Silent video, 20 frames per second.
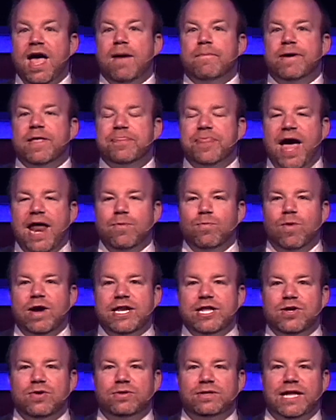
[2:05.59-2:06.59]
But then
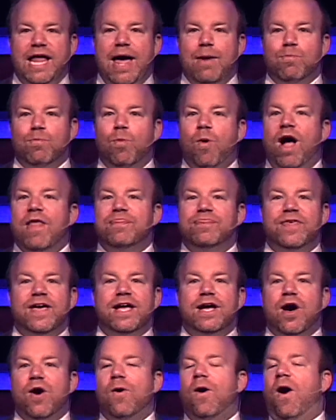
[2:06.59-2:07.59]
when you let one
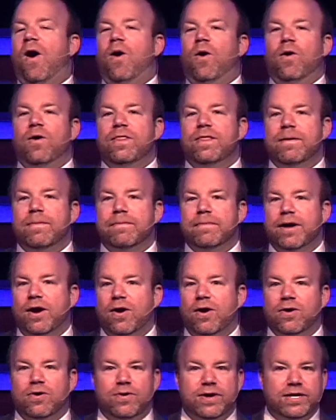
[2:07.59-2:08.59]
thing go, all of them
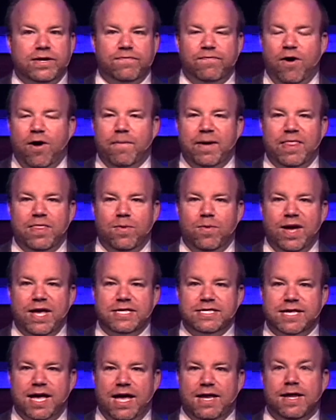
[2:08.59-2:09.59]
are going to fall by the
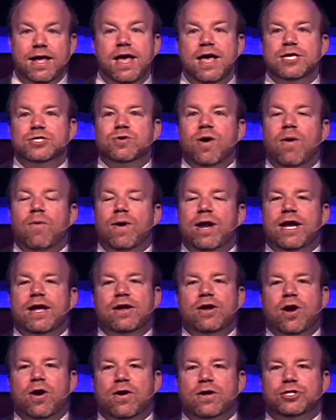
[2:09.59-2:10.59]
wayside. So I want to
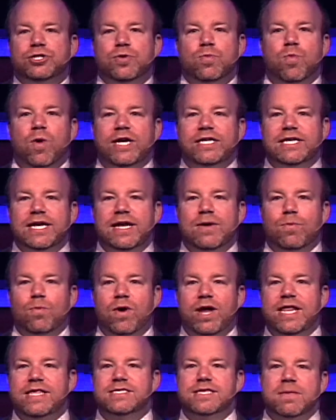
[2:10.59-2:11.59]
encourage you. What
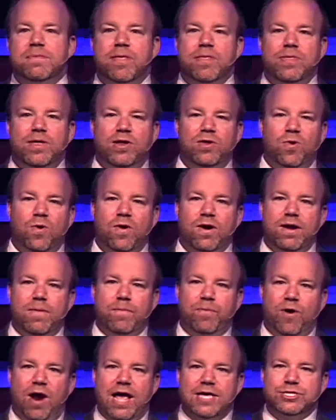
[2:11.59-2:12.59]
is it that the Lord
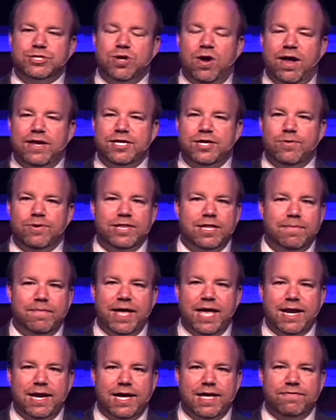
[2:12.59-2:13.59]
impressed on you in the
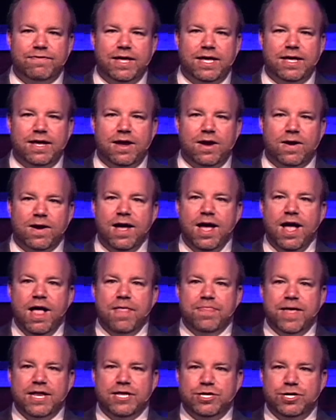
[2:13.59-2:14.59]
beginning of the year
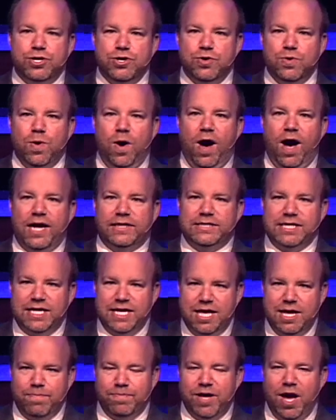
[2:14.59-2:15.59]
that you ought to
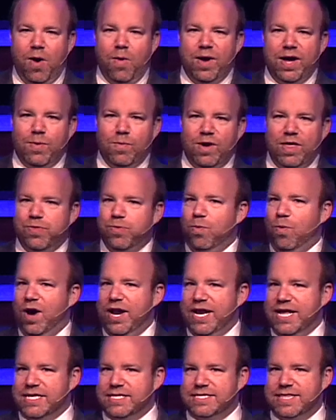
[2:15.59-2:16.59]
keep going with?
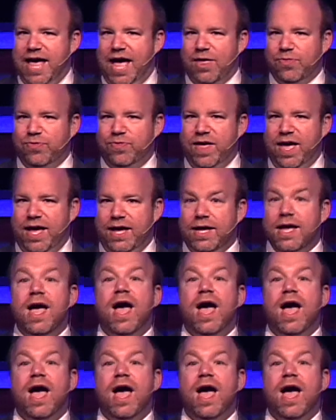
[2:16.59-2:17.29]
What is that thing?